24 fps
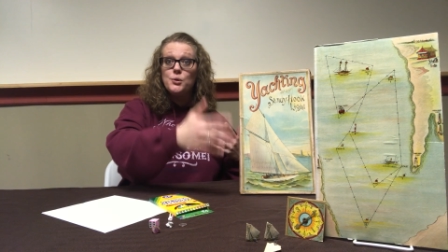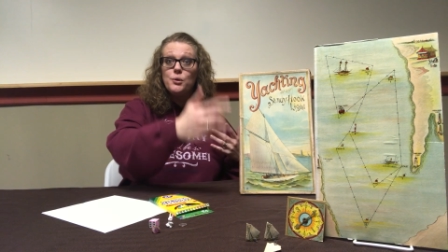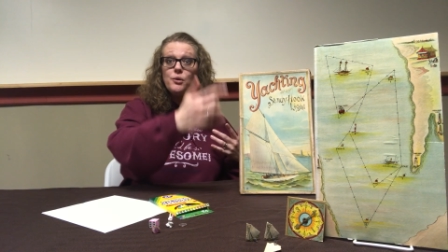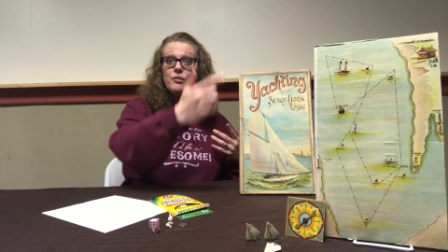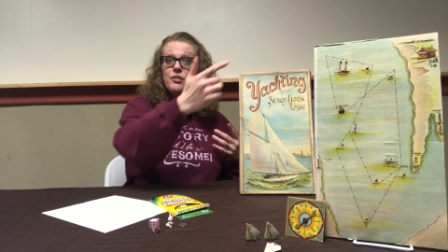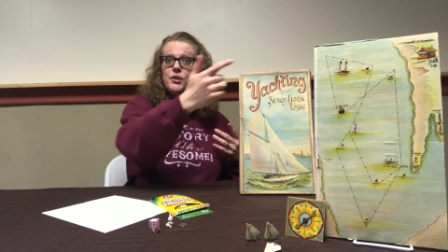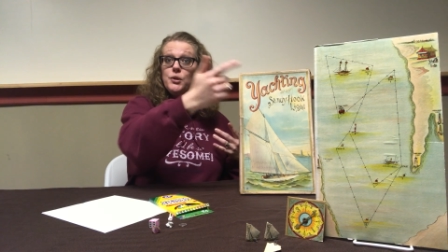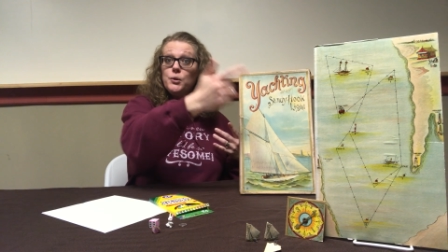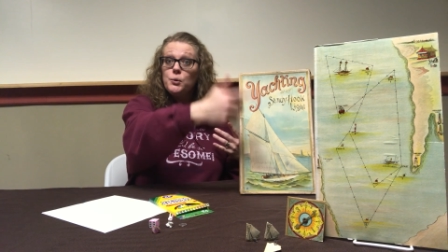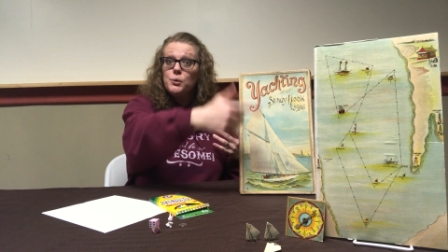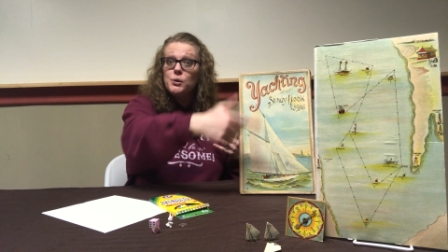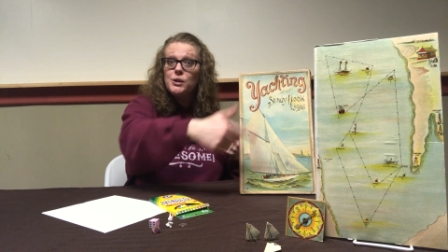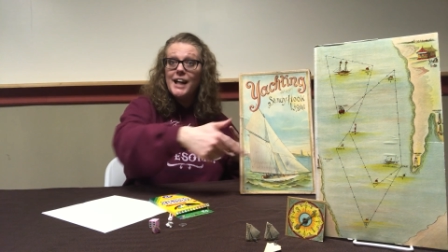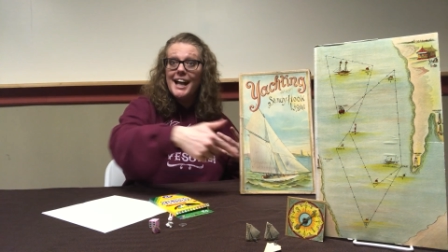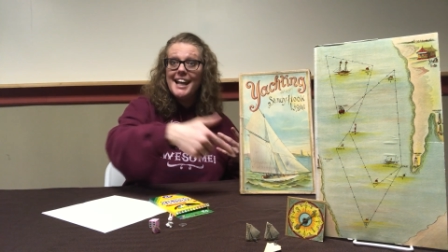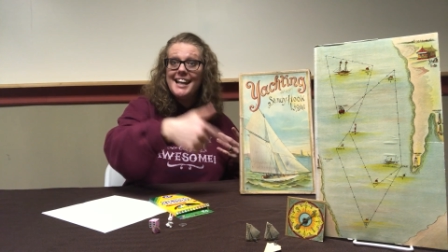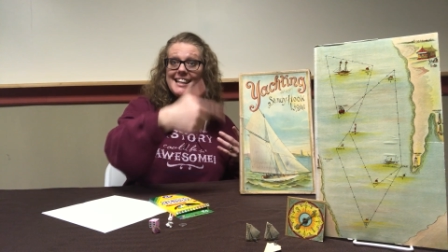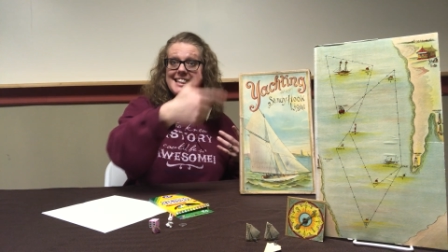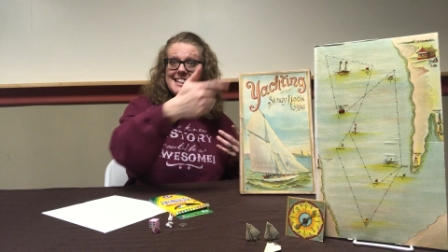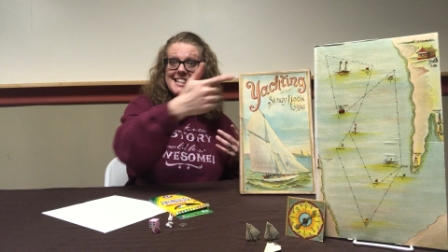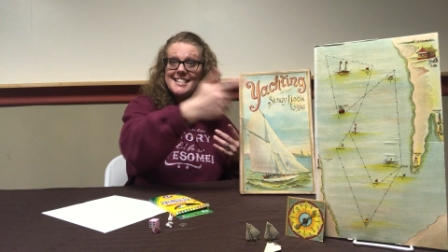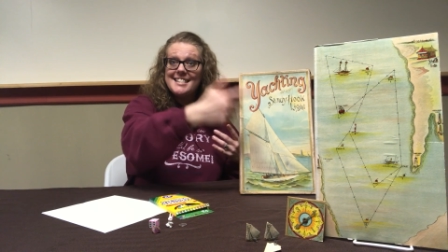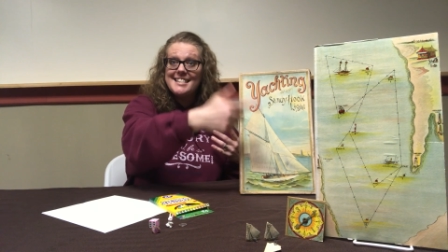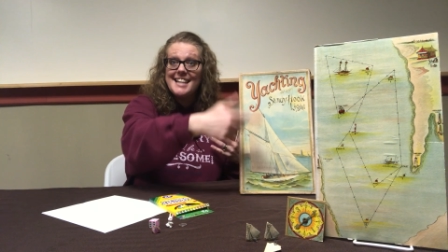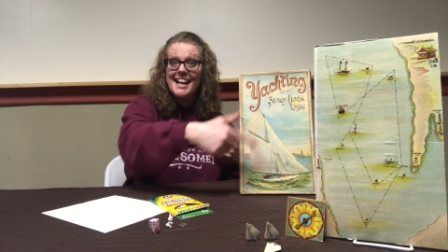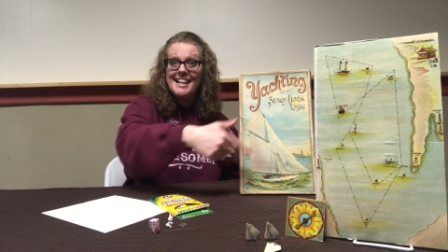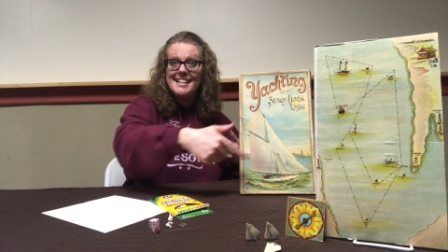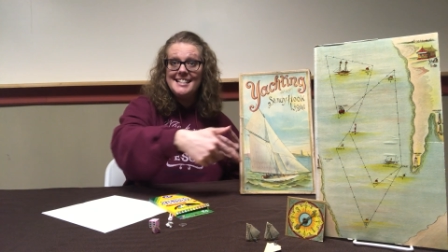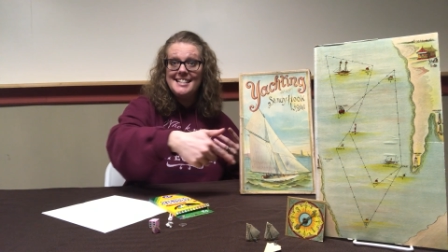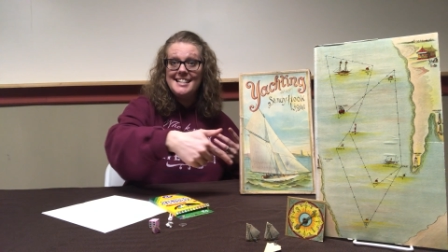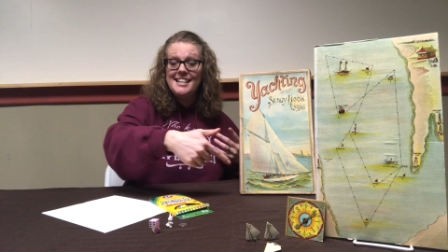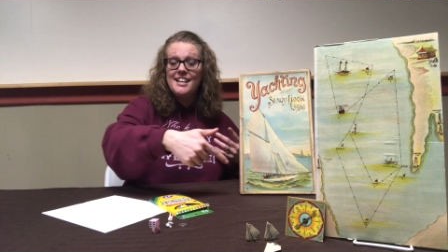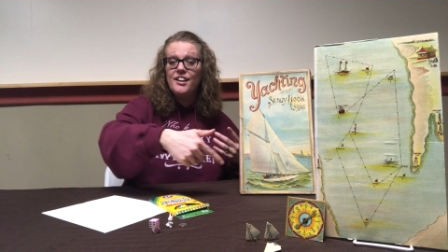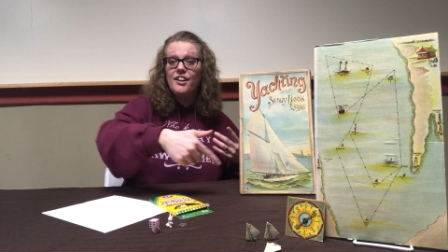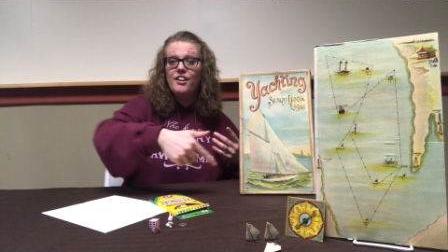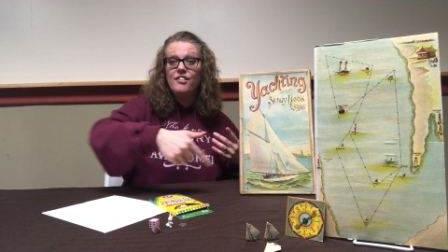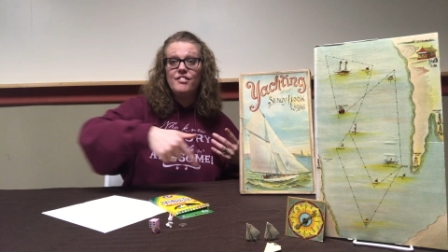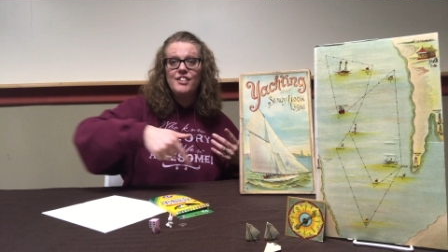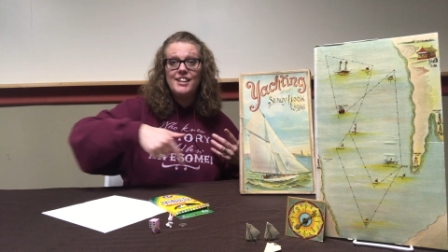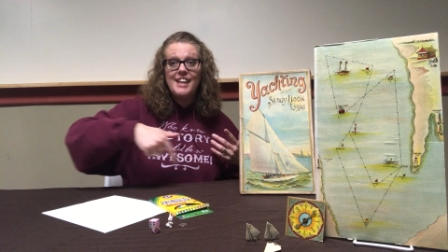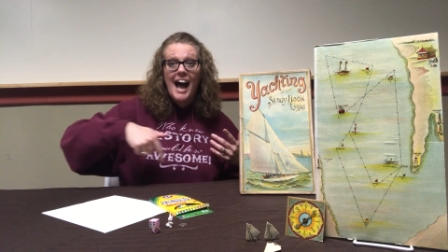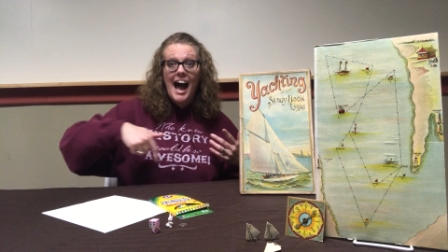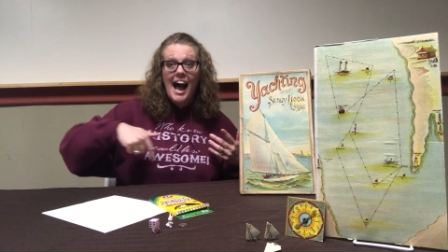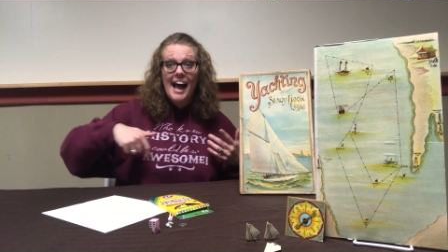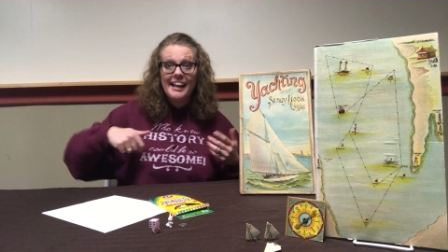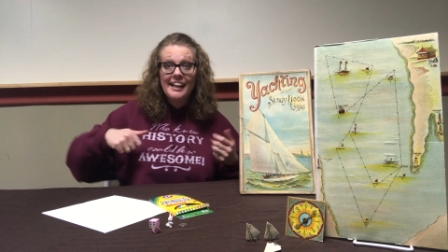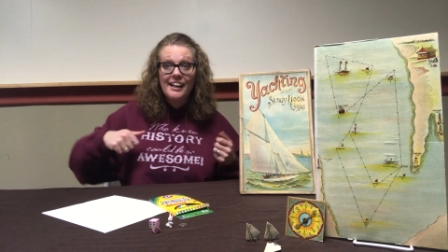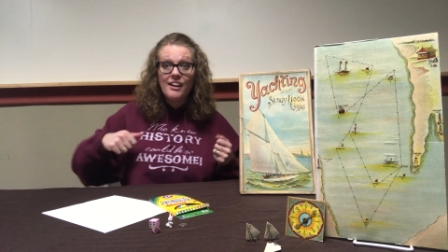So if you like this idea of
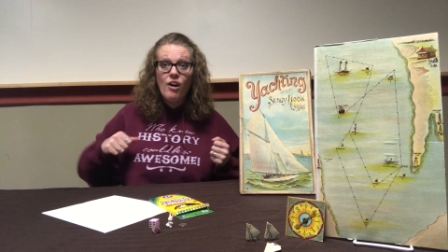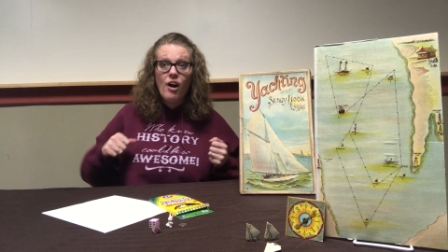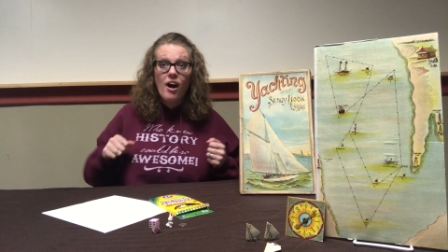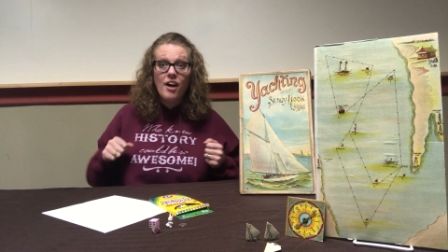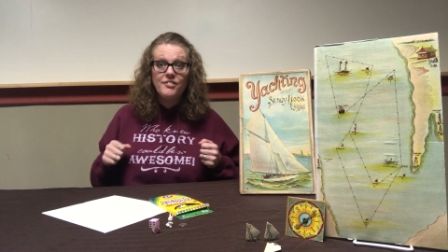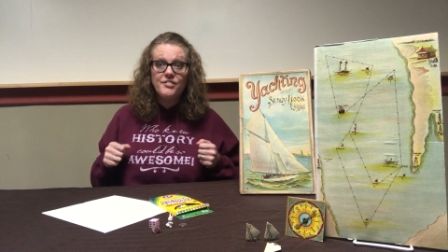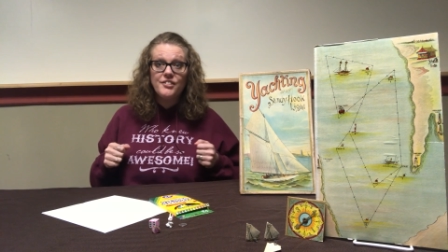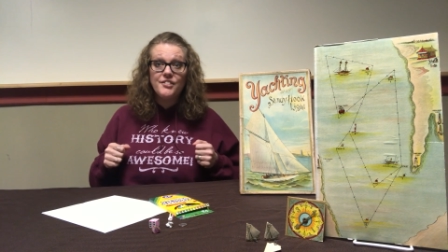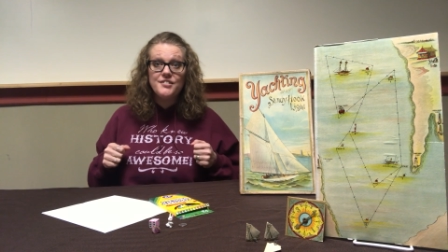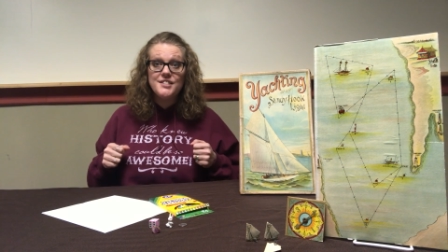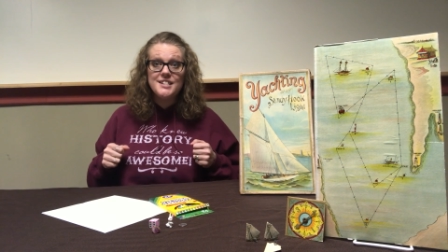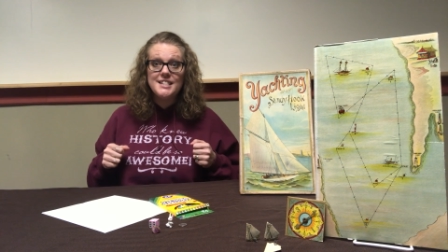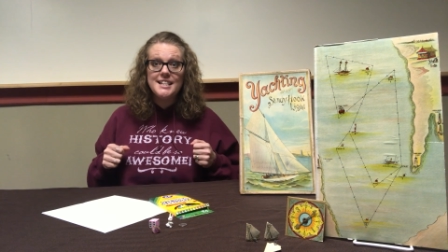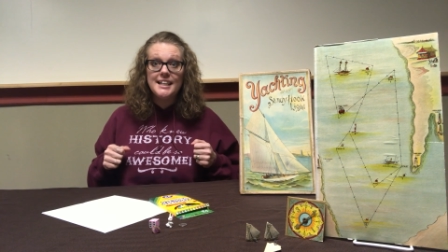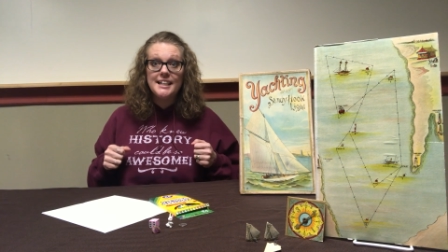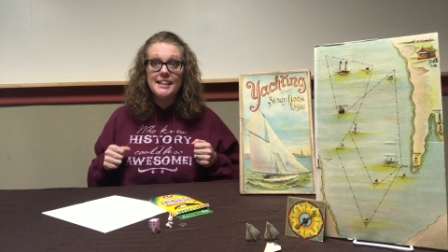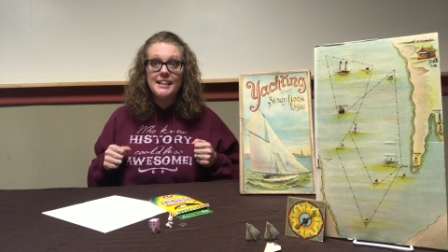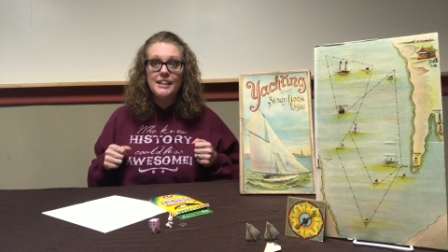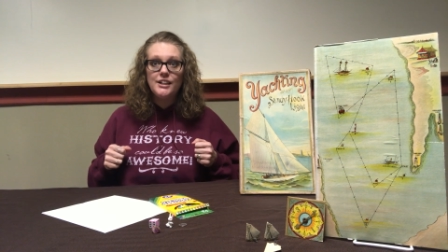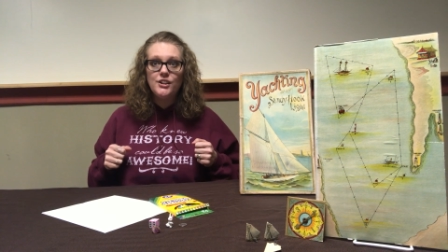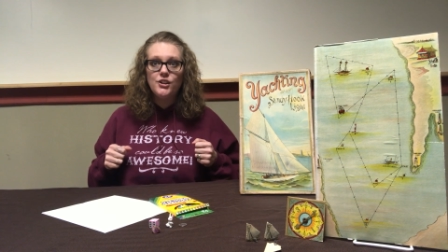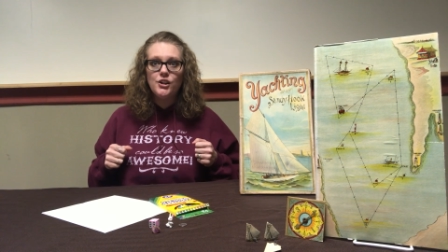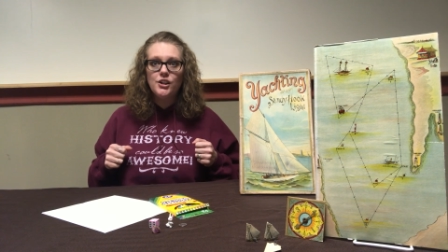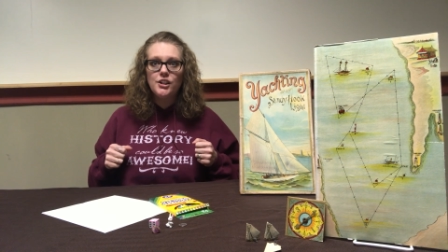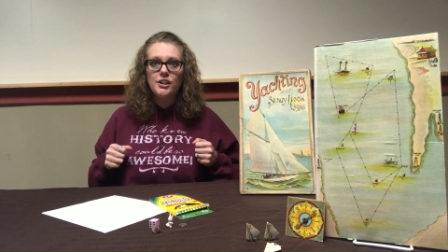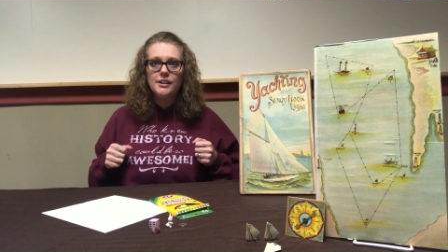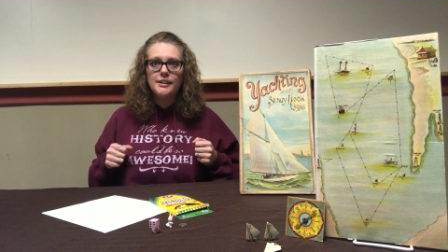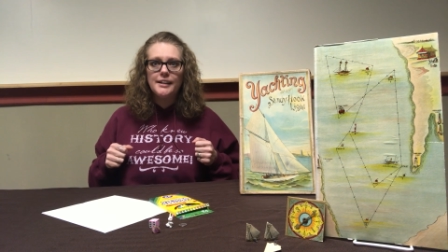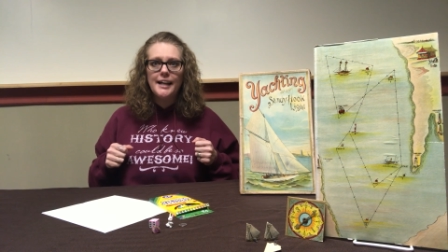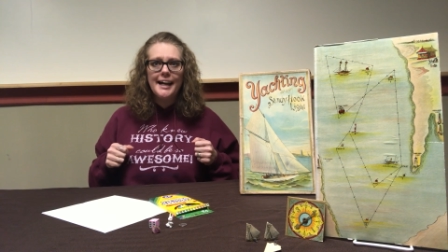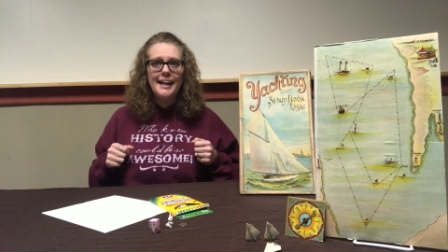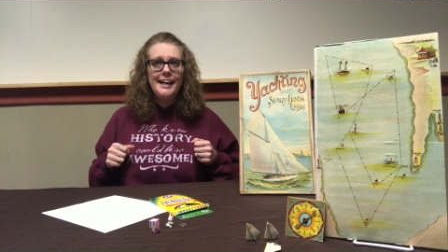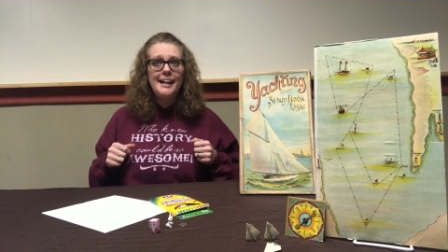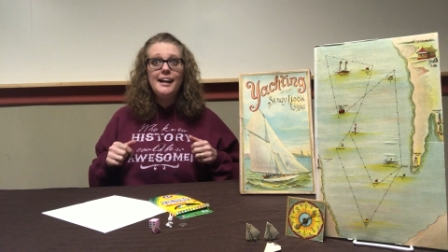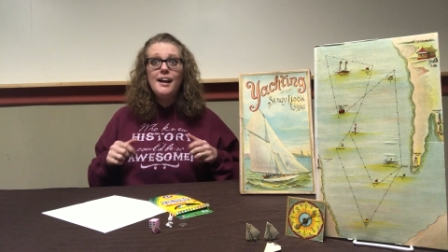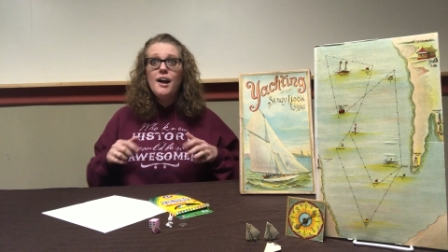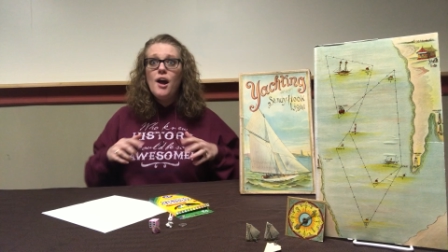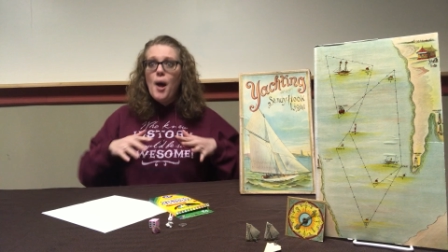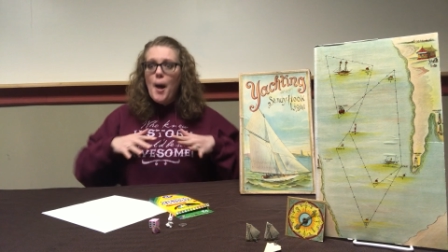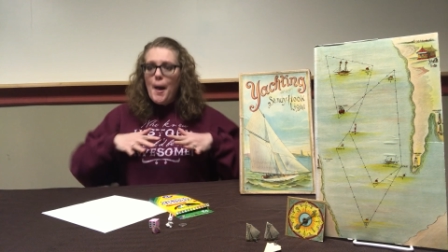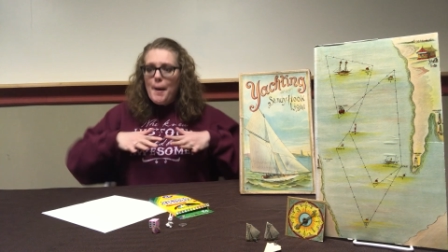yachting off of Sandy Hook Light,